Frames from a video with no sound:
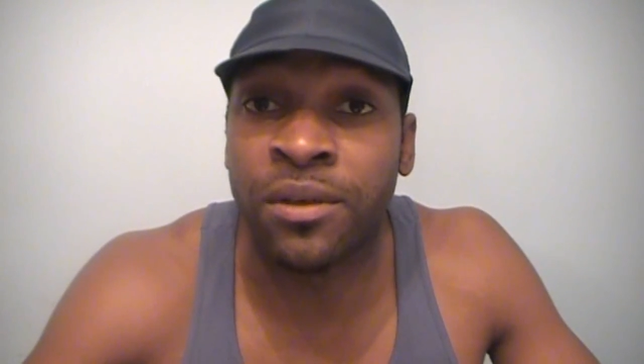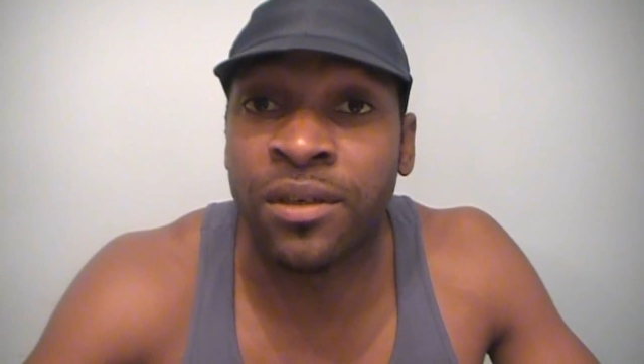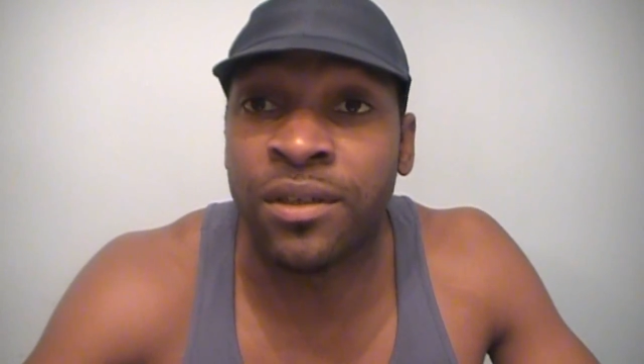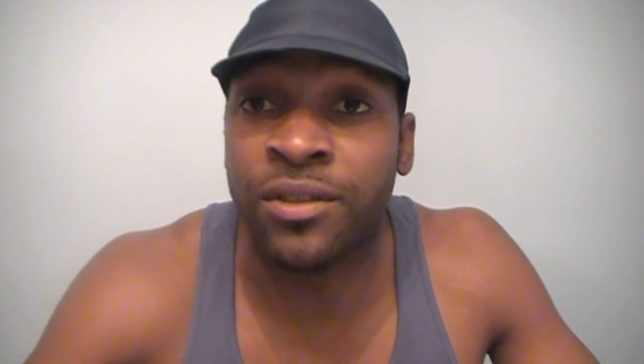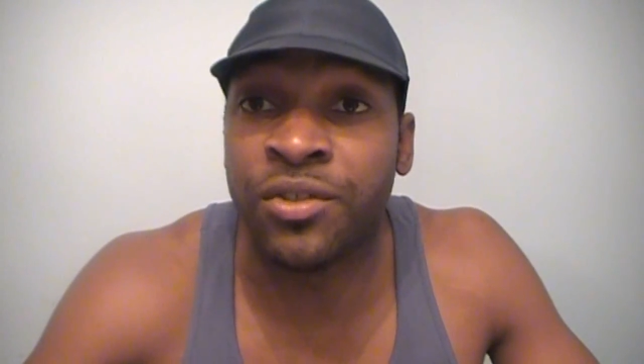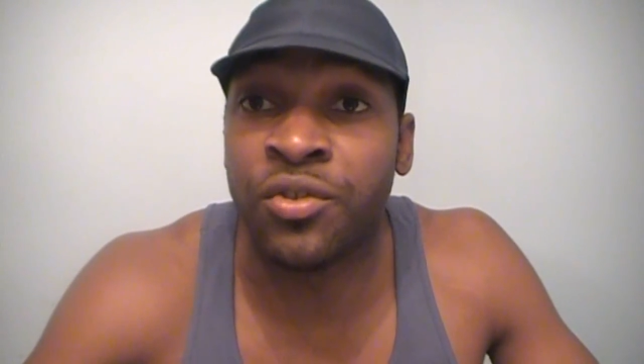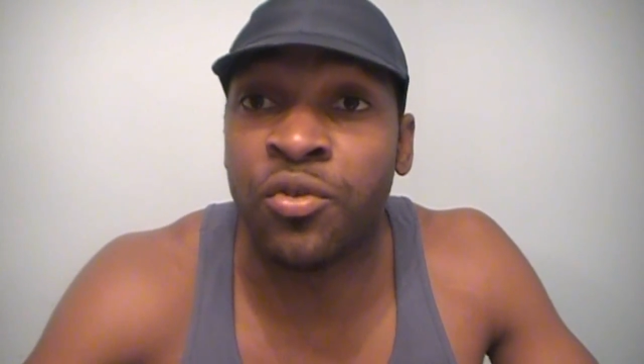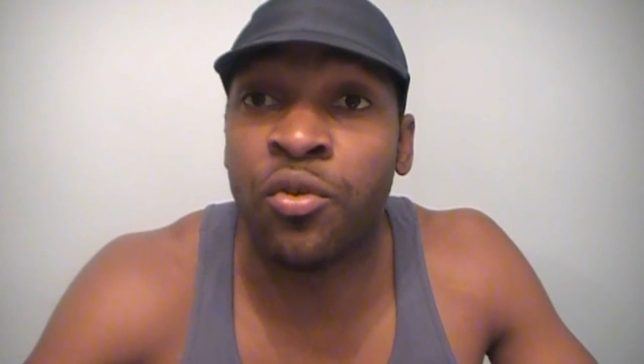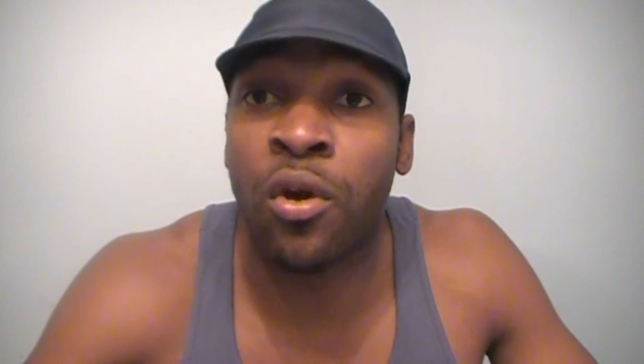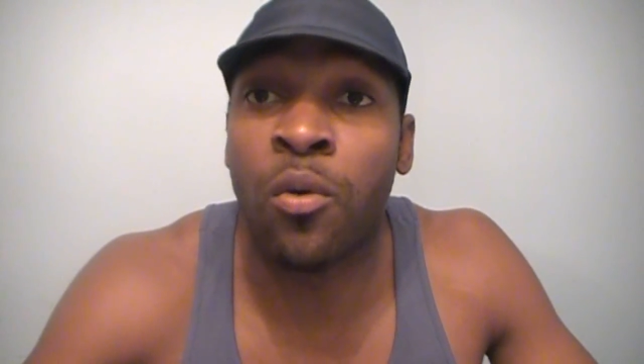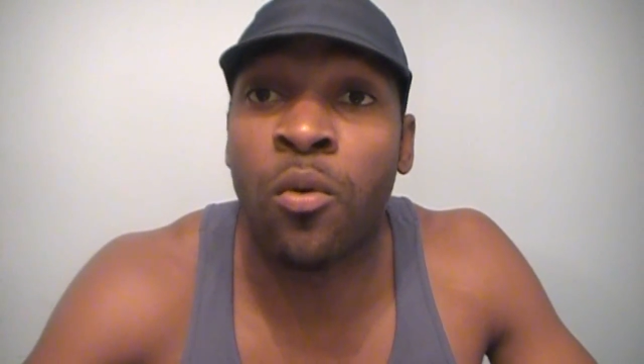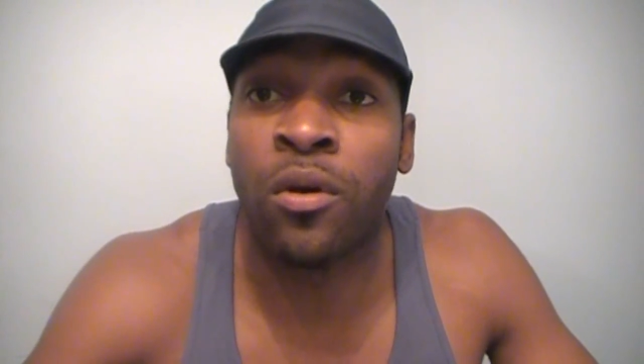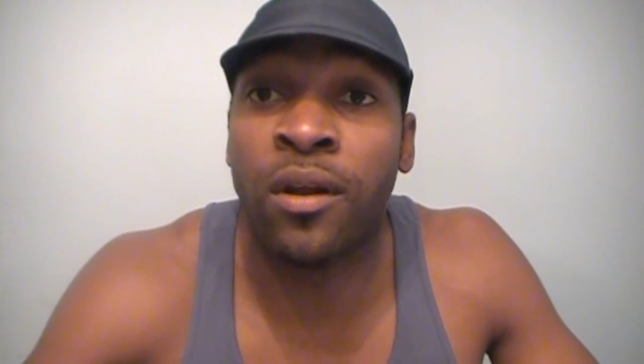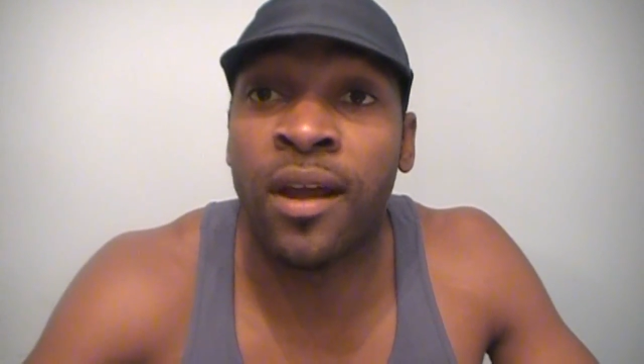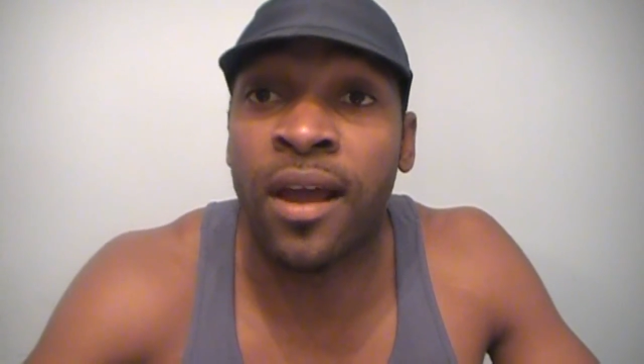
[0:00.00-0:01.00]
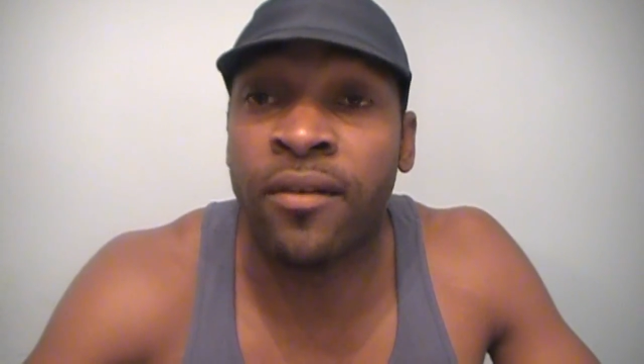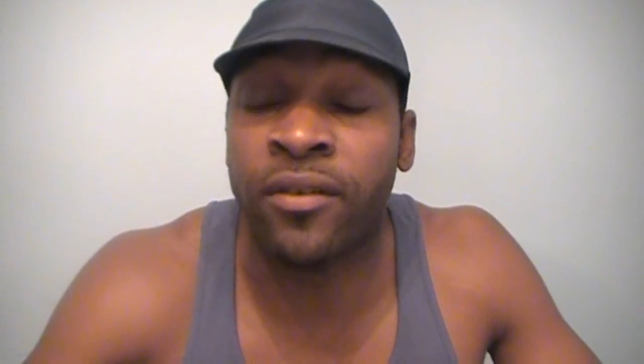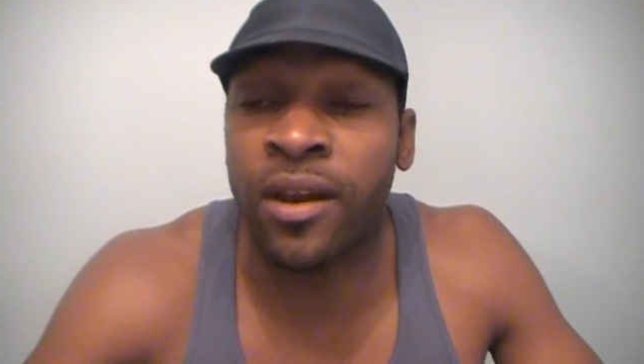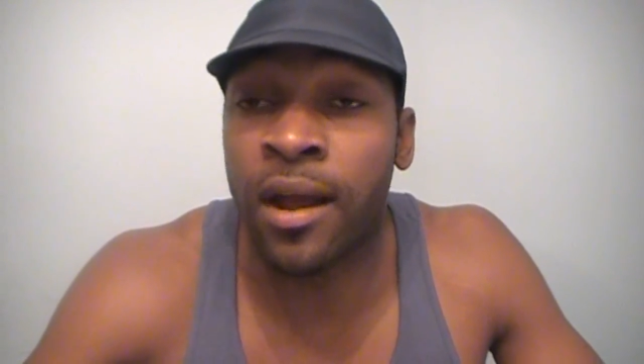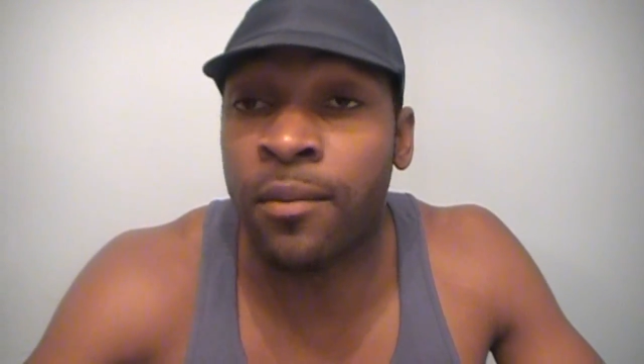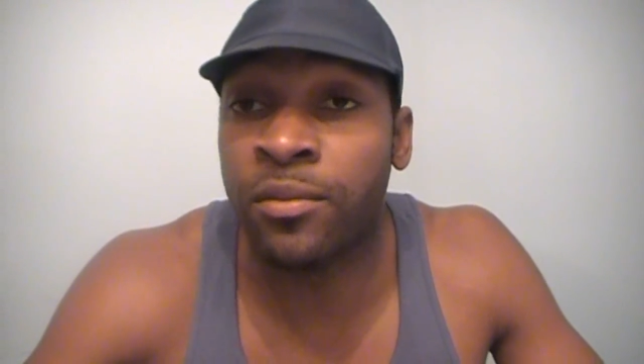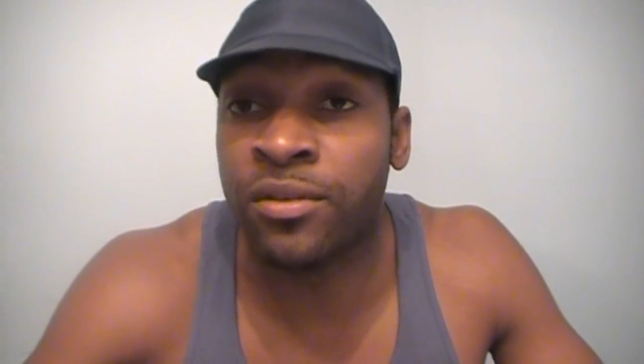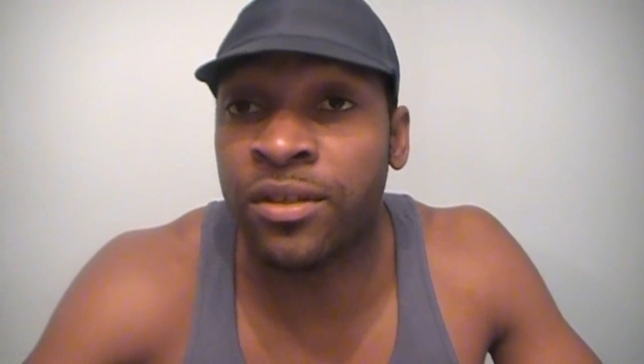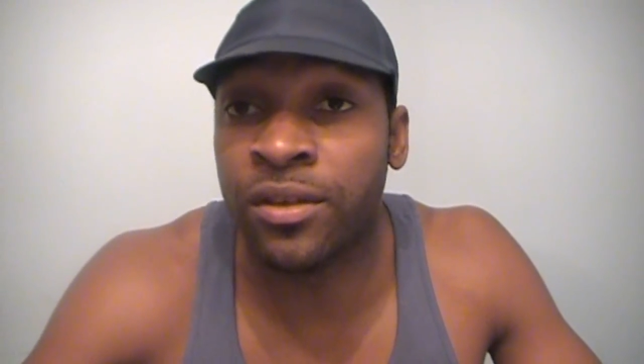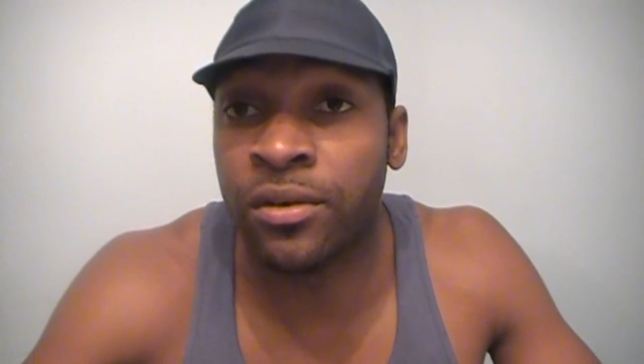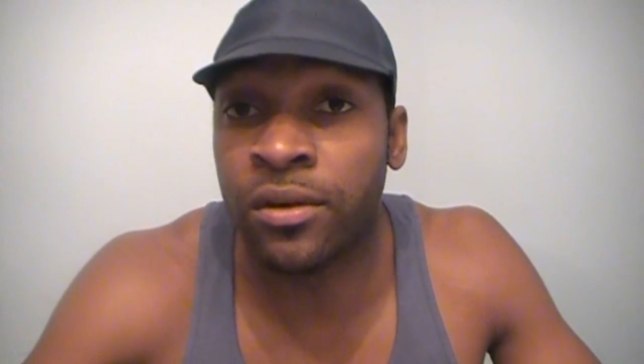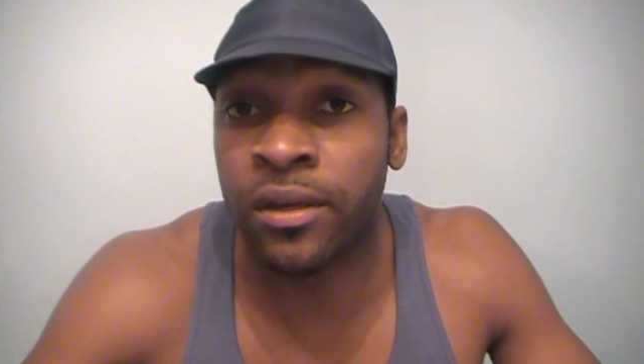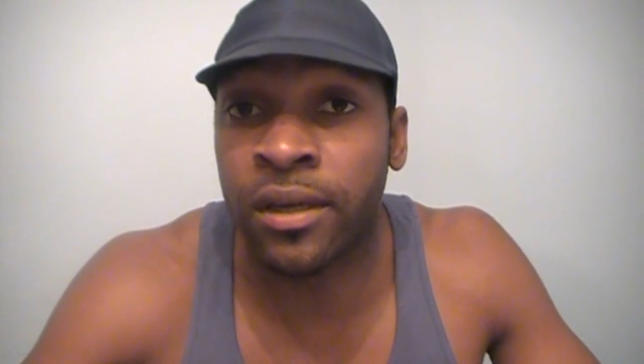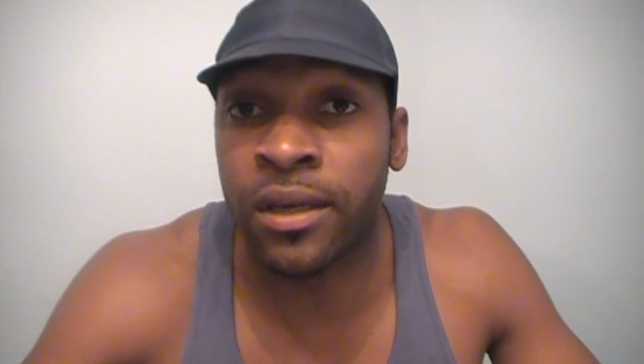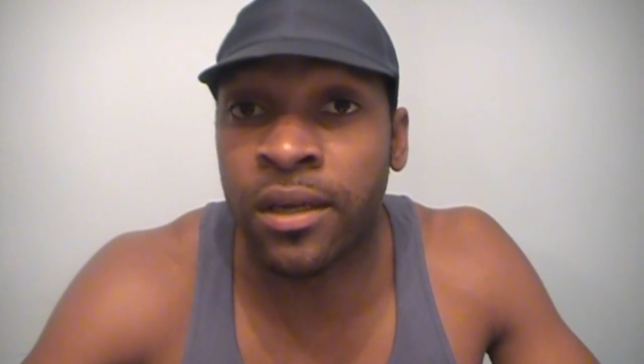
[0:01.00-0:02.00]
because you don't want to have it happen to
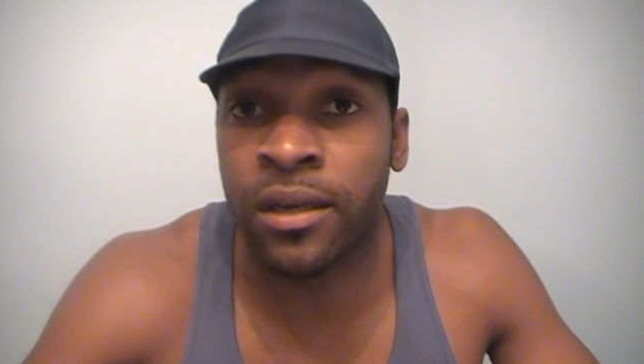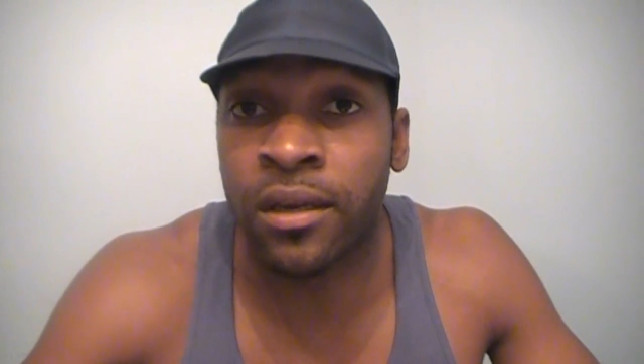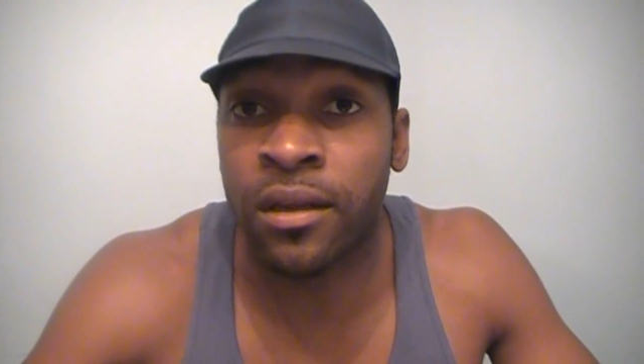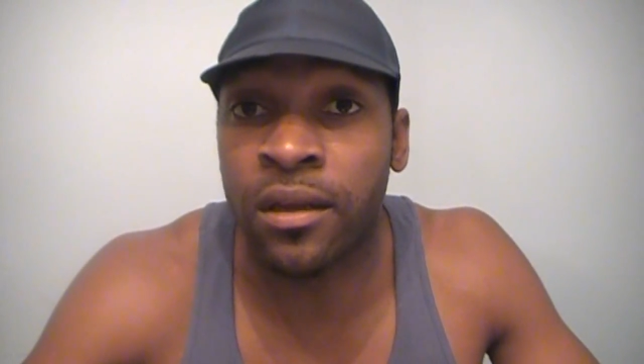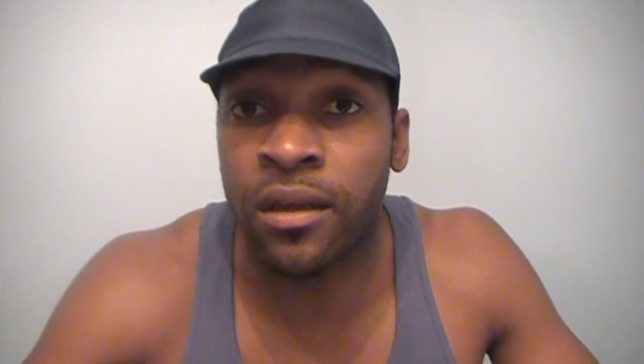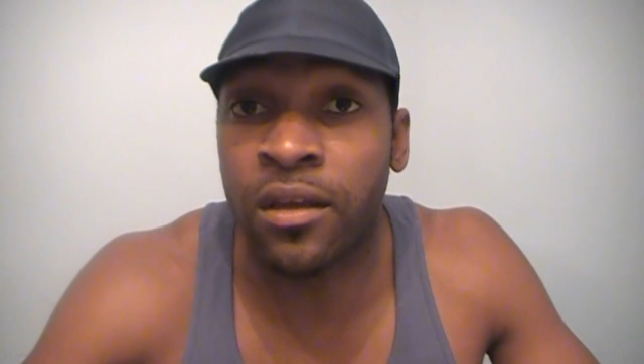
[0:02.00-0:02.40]
you again,